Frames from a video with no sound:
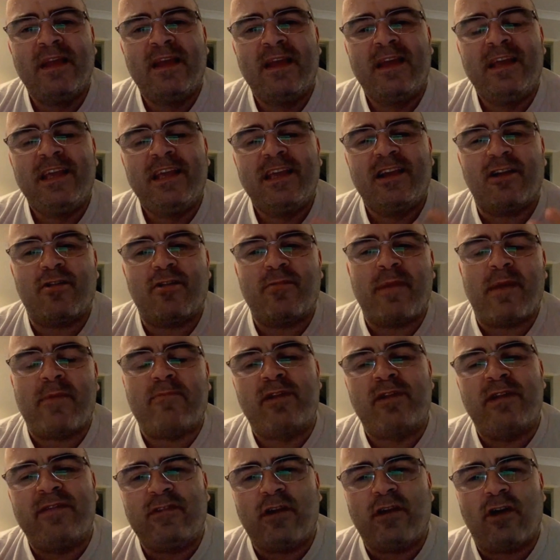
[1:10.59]
you got to remember,
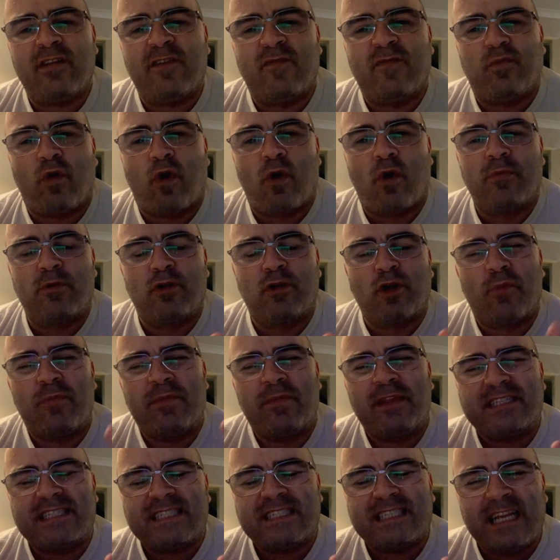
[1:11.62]
even though they've warmed up, the
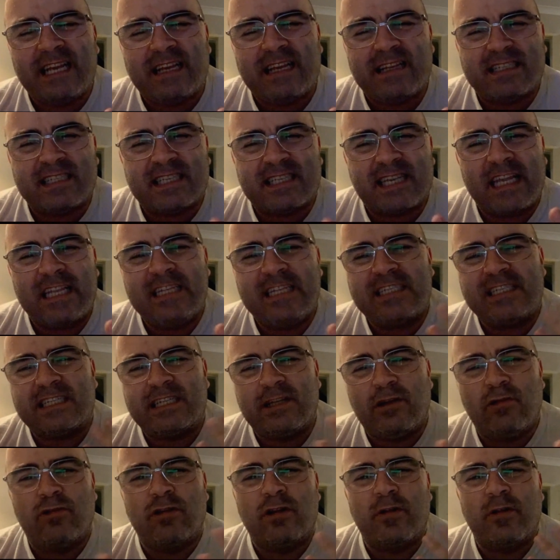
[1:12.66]
skin's still
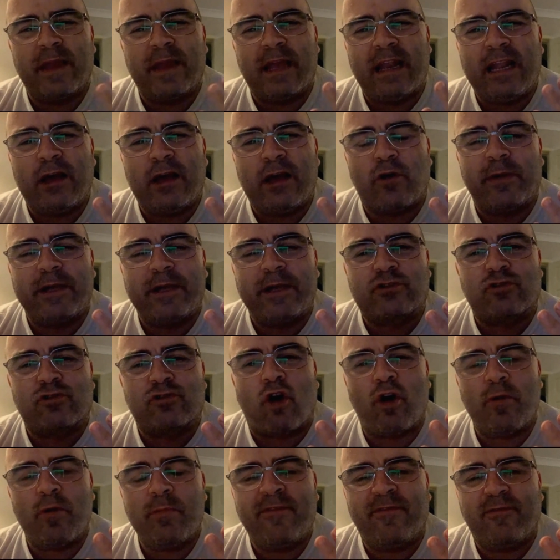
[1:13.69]
going to be a little bit dry
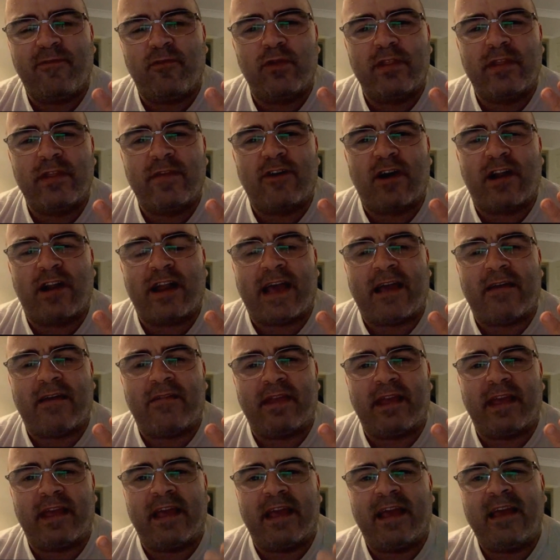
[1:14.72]
before they've gone out
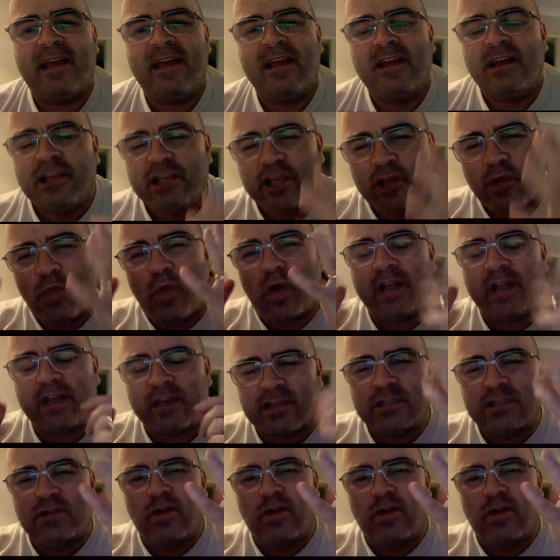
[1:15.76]
there. You want it as